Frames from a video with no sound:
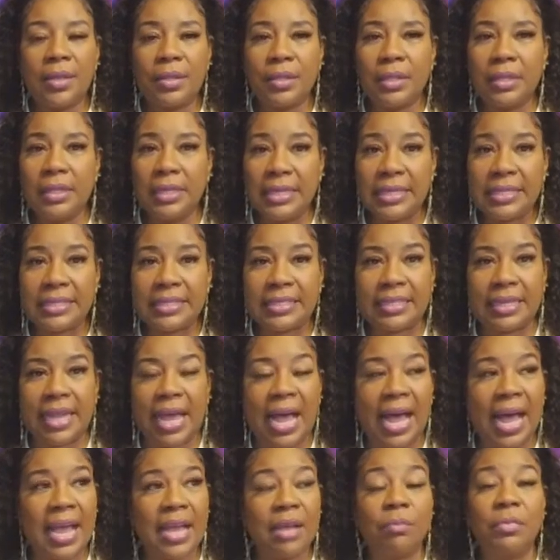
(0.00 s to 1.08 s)
listen,
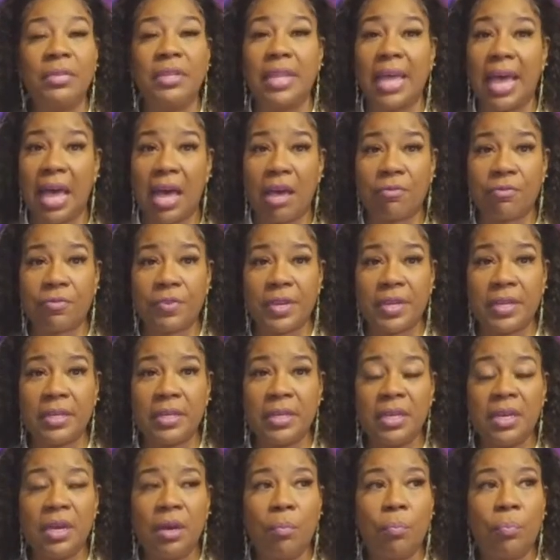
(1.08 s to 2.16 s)
I am laughing,
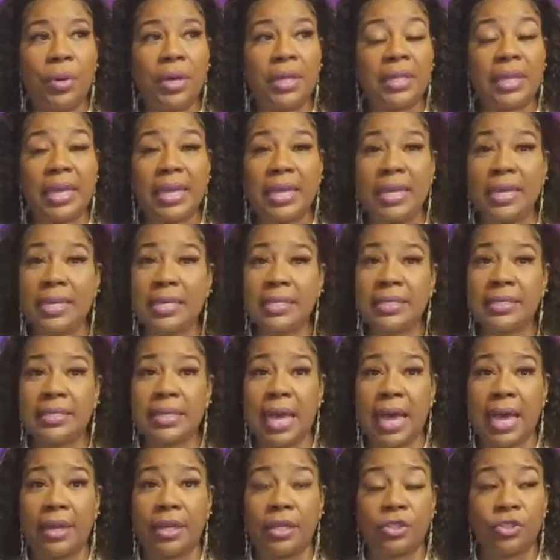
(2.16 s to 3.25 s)
but it's
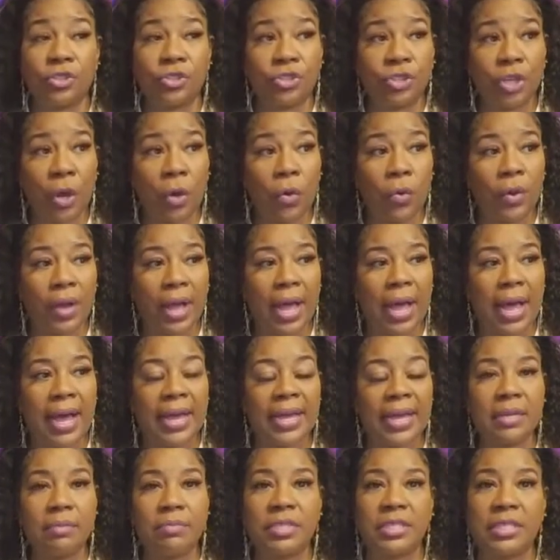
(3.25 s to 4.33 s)
not a joke.
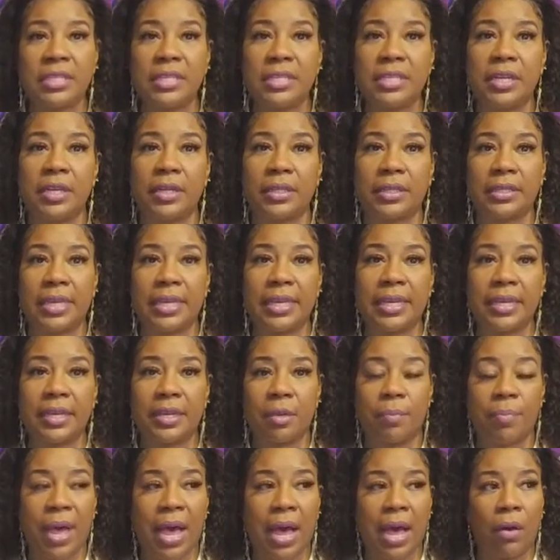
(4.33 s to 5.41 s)
I am sitting here thinking
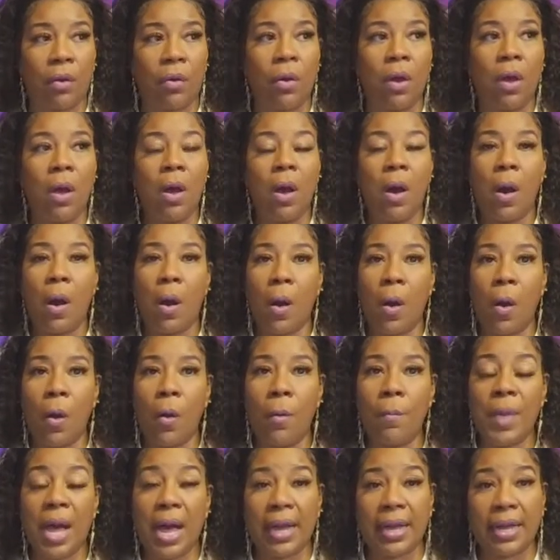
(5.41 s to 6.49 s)
about, oh
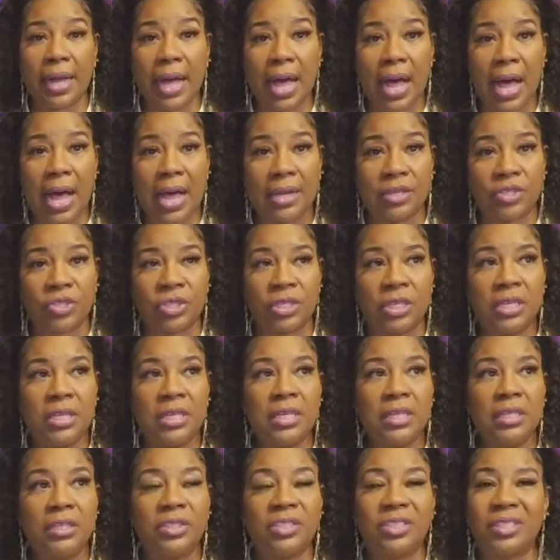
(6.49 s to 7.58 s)
my gosh,
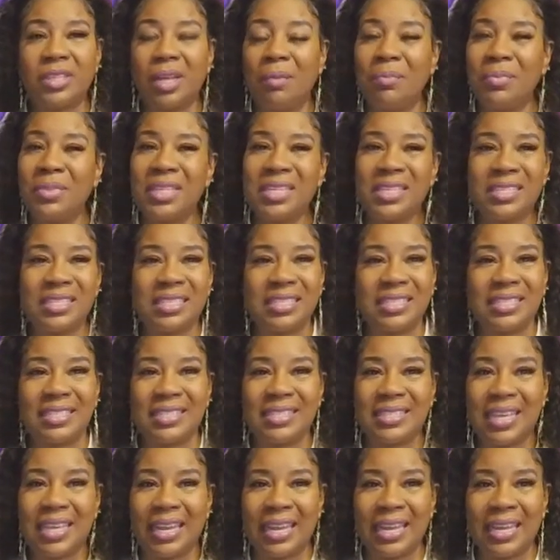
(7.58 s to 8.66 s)
something
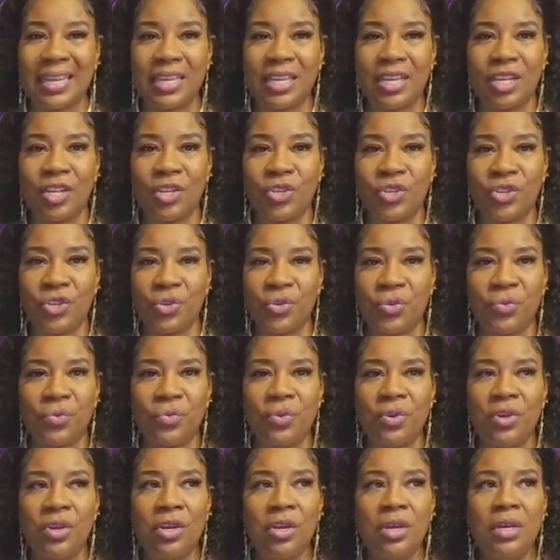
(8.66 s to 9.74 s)
sitting in you
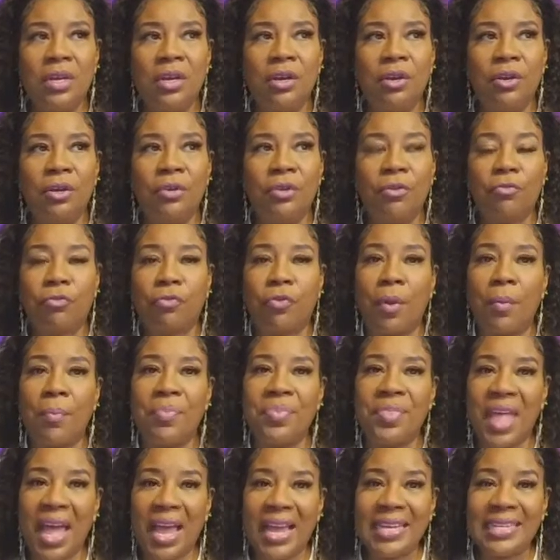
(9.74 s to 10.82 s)

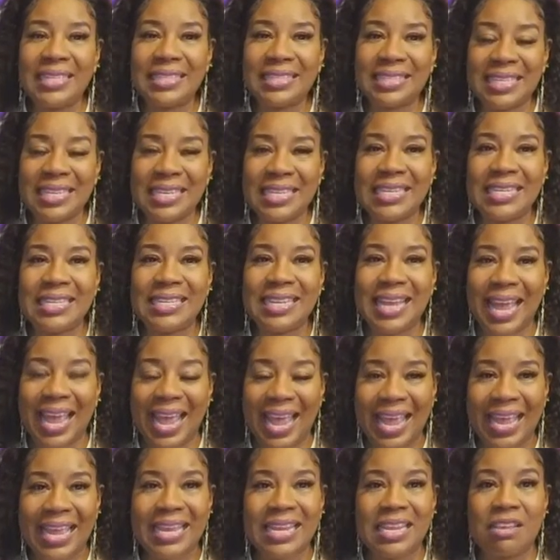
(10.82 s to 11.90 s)
from
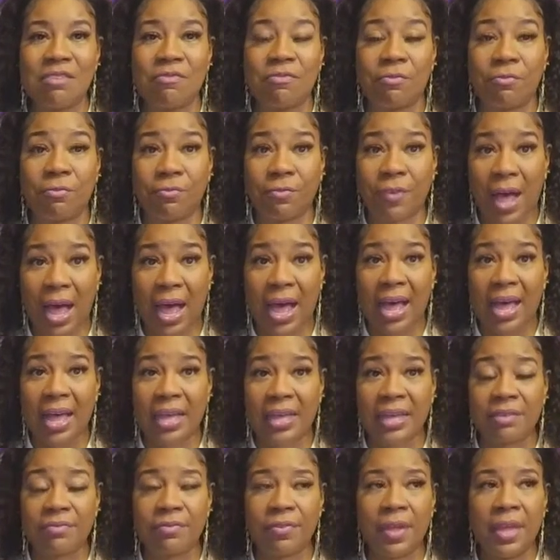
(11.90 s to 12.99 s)

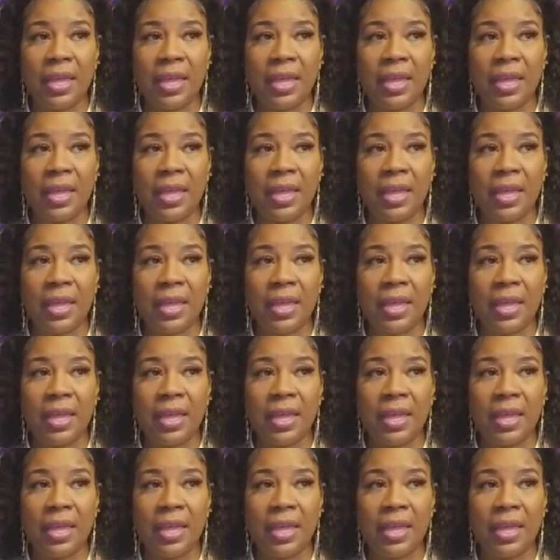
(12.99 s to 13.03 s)
1985